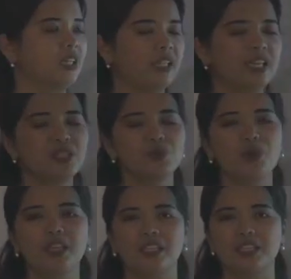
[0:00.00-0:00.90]
Next
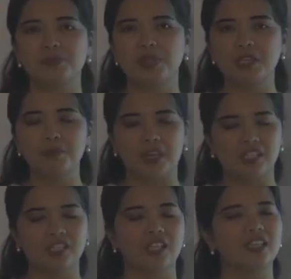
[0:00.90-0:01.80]
one is be
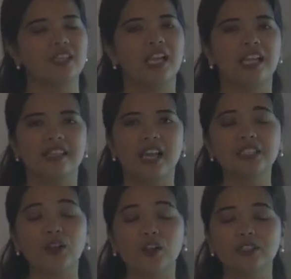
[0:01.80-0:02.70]
patient.
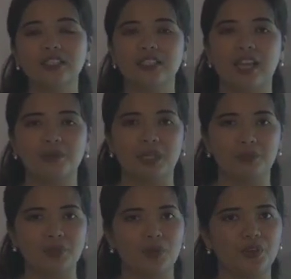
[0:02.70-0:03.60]
Not all the time
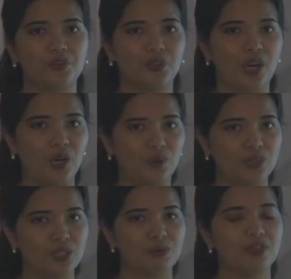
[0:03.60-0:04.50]
I'll be 24
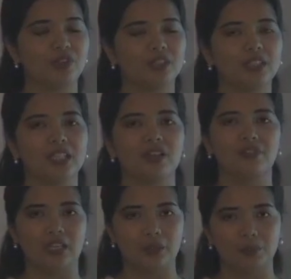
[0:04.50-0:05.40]
hours be readily
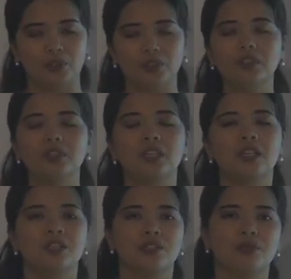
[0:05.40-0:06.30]
available.
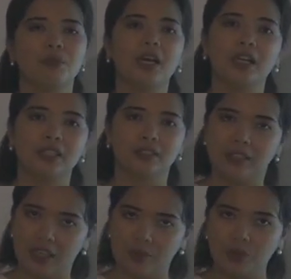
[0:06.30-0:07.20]
But
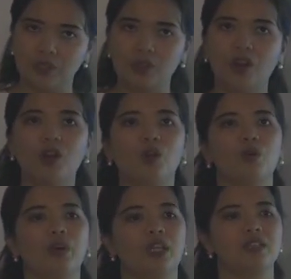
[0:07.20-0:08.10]
I will
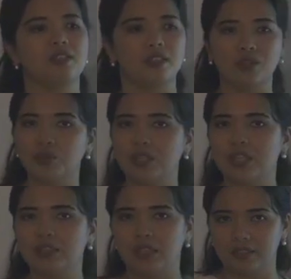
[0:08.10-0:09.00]
always see to
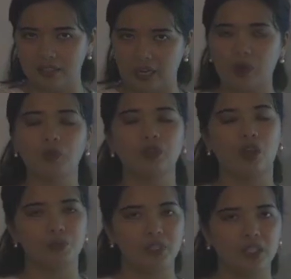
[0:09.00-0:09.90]
it that I will
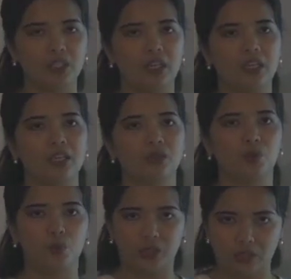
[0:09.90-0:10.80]

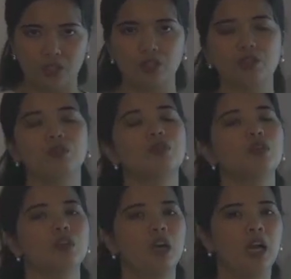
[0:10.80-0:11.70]
communicate with
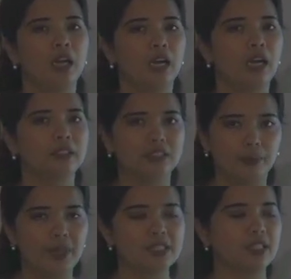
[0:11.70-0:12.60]
you
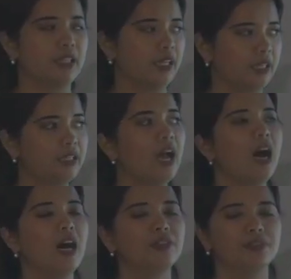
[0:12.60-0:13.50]
the best that I can
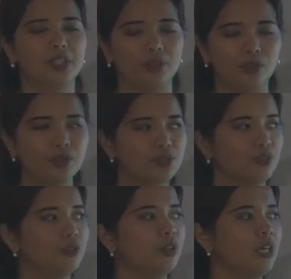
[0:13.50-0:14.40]
have, and
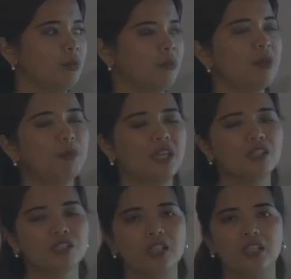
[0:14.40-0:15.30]
also be
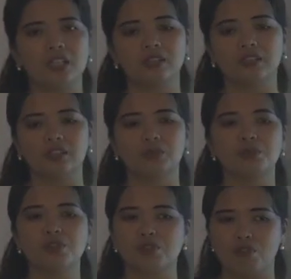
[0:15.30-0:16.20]
patient in
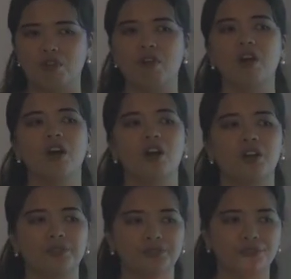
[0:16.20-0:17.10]
terms
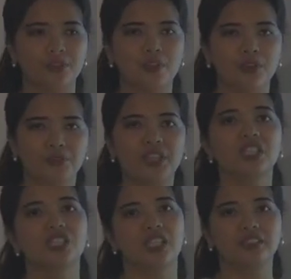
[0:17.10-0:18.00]
of
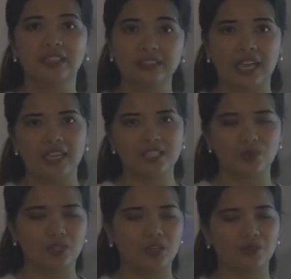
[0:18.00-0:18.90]
finishing the
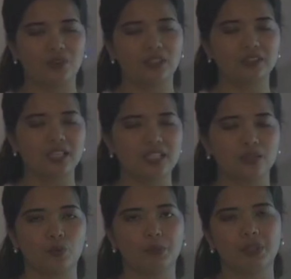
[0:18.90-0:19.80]
task. Whenever the task
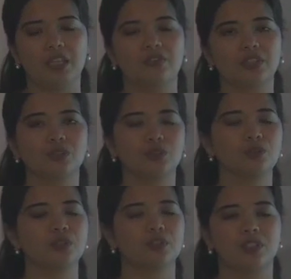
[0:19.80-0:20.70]
that will be given
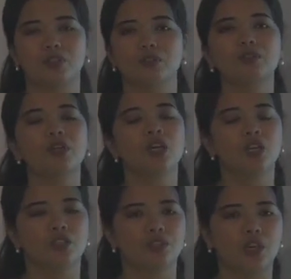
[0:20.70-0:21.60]
to you,
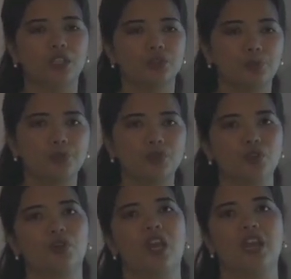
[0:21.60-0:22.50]
you try to
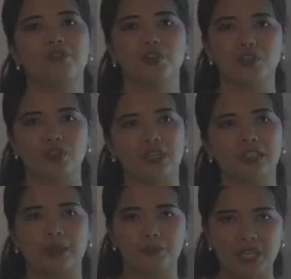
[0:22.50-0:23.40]
put your efforts on
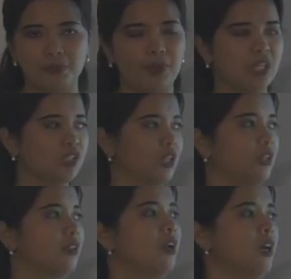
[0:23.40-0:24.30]
it and be
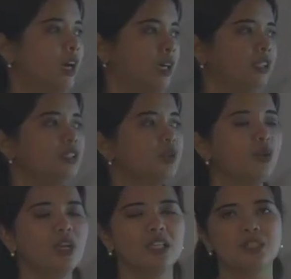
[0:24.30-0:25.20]
patient. Another
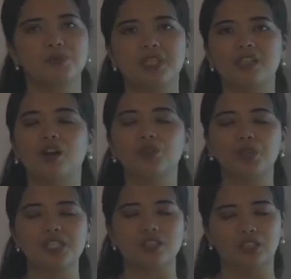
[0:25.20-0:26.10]
one is be
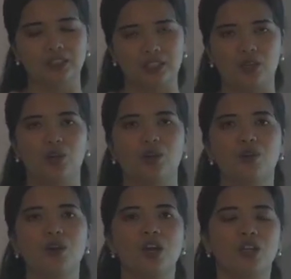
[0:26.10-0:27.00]
always on the
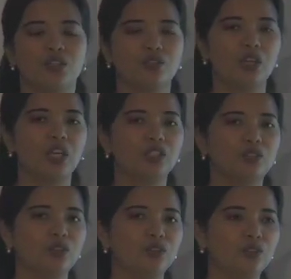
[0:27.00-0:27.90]
go. You try
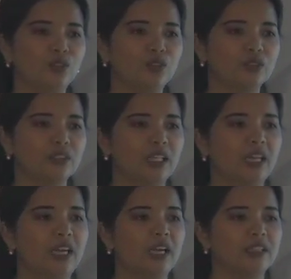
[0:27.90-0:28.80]
to look
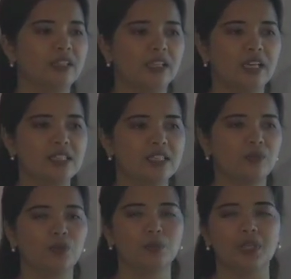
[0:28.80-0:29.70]
the task
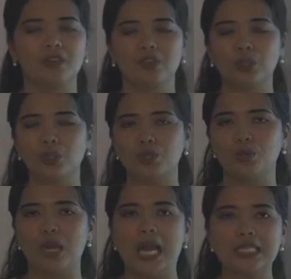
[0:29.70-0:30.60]
that will be given to
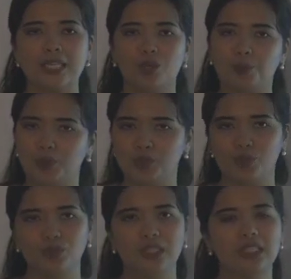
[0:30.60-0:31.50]
you as an
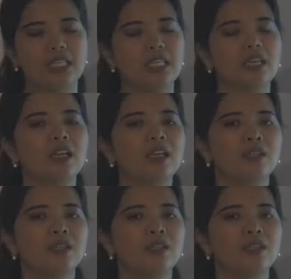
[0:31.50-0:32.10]
opportunity.